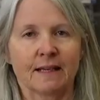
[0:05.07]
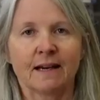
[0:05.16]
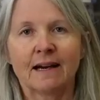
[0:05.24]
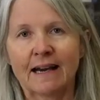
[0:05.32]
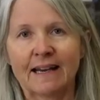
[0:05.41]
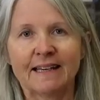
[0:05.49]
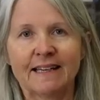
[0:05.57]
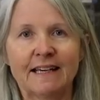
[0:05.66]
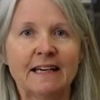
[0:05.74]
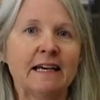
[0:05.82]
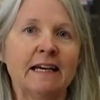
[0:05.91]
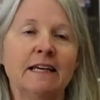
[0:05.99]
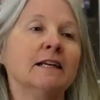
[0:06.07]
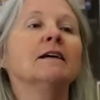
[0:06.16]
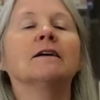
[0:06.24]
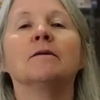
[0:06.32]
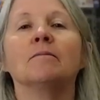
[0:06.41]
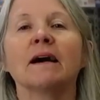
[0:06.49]
Hi again,
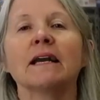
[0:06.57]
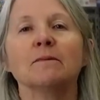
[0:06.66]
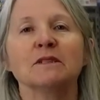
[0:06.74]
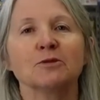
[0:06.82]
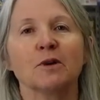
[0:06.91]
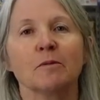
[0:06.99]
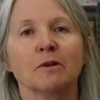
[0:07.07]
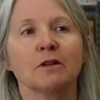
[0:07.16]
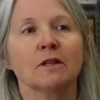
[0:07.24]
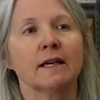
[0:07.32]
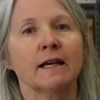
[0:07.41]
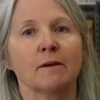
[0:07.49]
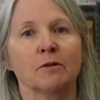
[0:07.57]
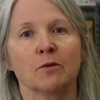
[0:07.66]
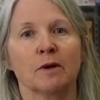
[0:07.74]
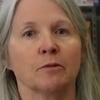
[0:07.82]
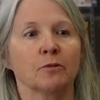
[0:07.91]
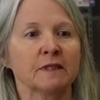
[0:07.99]
my name is Rebel and I'm the
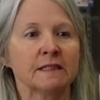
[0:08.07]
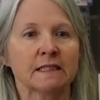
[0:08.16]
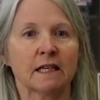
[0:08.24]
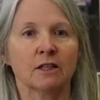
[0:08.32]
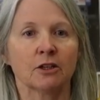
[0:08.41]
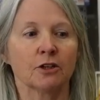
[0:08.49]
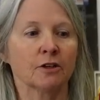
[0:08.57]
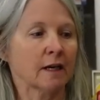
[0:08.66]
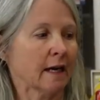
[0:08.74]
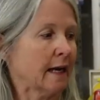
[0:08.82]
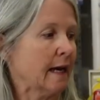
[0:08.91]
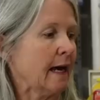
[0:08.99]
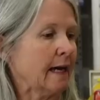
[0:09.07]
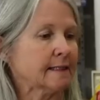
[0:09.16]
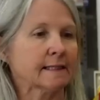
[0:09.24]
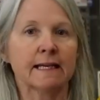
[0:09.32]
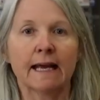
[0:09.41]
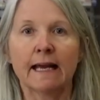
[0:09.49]
Rebel Reseller, and
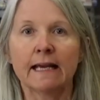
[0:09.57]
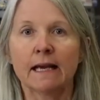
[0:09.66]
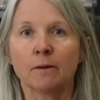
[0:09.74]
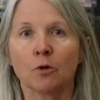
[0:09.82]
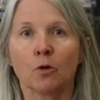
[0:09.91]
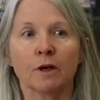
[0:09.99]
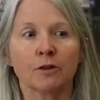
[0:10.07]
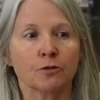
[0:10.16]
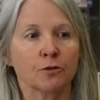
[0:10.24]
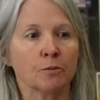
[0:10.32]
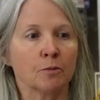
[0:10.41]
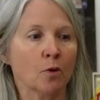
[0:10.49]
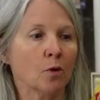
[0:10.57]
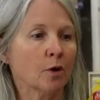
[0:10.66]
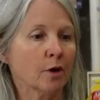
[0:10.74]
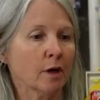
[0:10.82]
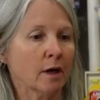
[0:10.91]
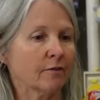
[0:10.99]
today I'm going through
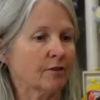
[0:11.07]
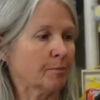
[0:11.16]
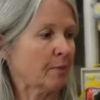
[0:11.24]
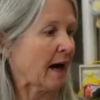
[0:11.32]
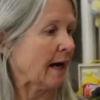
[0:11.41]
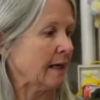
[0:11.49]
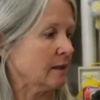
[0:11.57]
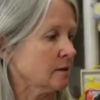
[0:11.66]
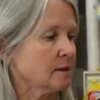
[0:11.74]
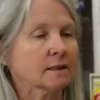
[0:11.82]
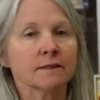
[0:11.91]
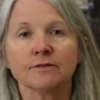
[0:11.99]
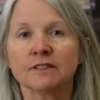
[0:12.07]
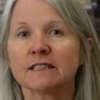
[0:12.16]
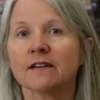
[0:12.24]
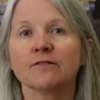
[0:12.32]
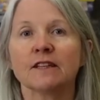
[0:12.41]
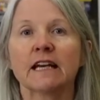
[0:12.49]
more of the piles of
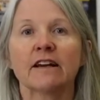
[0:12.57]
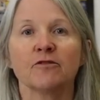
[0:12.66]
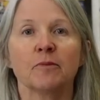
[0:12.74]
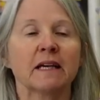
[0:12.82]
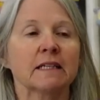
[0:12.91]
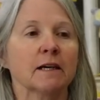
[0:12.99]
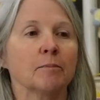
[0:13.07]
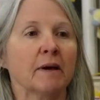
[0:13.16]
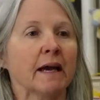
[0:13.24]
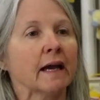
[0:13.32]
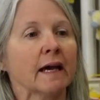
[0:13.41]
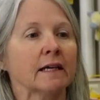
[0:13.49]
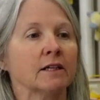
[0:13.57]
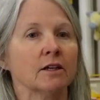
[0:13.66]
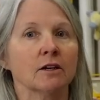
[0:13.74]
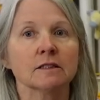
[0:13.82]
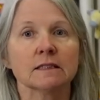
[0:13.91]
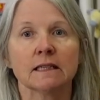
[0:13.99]
stuff that I've picked up at
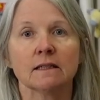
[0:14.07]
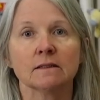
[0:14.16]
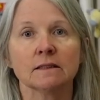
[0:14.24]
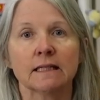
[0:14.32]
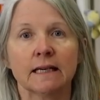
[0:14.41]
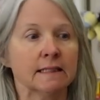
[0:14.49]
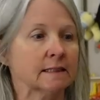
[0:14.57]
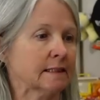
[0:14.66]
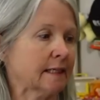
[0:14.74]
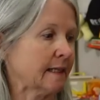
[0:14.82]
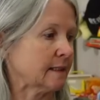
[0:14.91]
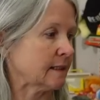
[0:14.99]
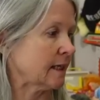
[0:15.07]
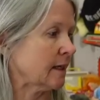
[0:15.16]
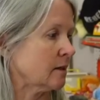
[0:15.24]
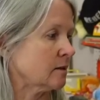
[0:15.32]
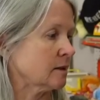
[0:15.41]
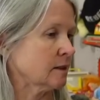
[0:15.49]
yard sales and estate
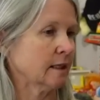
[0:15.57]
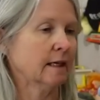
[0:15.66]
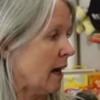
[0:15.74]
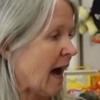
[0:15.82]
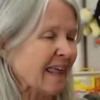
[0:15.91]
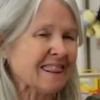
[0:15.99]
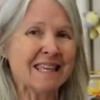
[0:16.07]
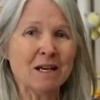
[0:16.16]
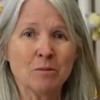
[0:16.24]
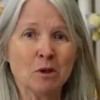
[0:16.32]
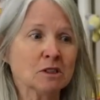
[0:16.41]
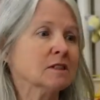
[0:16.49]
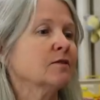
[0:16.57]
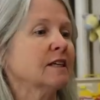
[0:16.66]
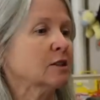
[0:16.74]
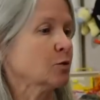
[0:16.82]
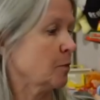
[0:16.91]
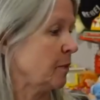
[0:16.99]
sales. I think most of
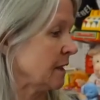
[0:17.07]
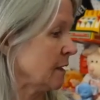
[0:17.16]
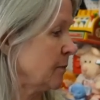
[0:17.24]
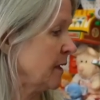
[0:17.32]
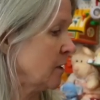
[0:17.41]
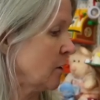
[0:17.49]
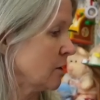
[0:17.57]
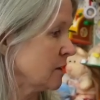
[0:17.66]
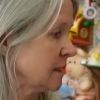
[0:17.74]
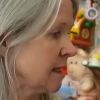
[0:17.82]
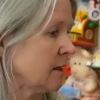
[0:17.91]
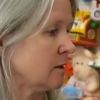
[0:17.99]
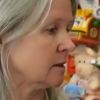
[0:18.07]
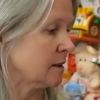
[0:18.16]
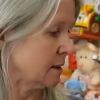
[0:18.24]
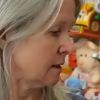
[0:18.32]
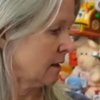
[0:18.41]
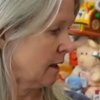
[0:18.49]
these were picked up at yard sales.